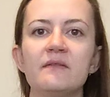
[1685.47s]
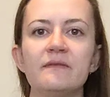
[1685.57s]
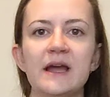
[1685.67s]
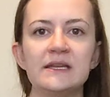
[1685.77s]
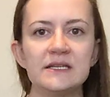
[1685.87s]

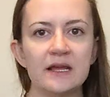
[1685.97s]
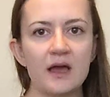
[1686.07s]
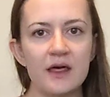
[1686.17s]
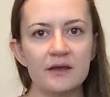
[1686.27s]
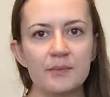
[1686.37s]
finding
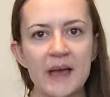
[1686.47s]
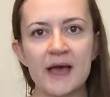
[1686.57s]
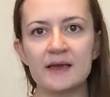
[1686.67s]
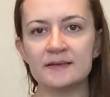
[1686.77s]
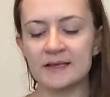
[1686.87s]
other
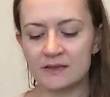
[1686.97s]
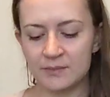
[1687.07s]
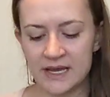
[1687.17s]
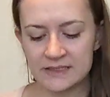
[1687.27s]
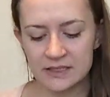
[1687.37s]
bags in the
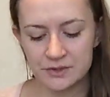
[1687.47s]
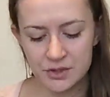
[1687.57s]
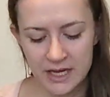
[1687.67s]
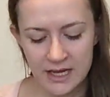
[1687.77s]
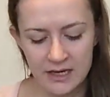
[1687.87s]
buy-sell
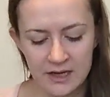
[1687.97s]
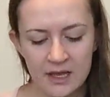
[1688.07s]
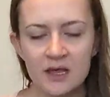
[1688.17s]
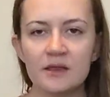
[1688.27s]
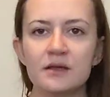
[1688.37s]
trade
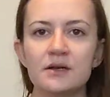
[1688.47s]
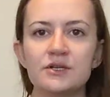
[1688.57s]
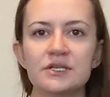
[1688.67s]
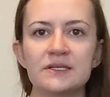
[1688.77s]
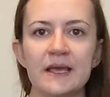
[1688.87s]
that are
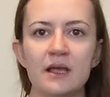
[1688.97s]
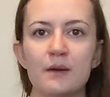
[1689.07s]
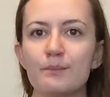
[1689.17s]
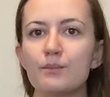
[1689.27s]
just like